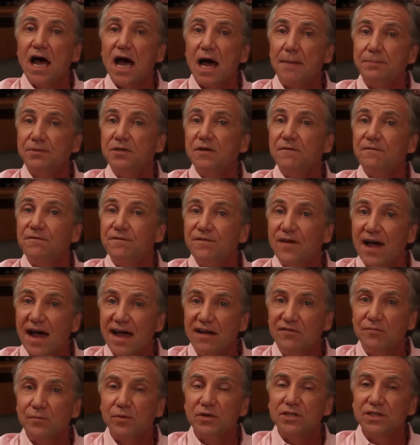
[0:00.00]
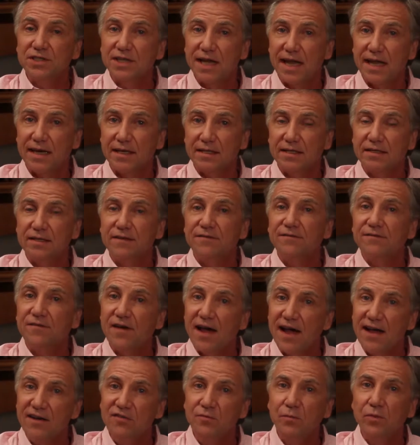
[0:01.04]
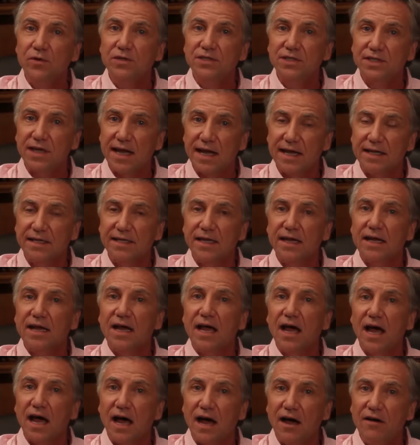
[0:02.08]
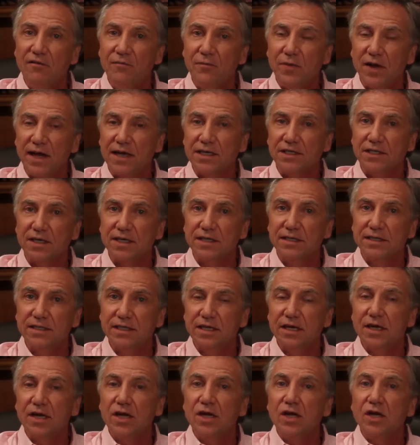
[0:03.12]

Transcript: Up to 5%, 5% of patients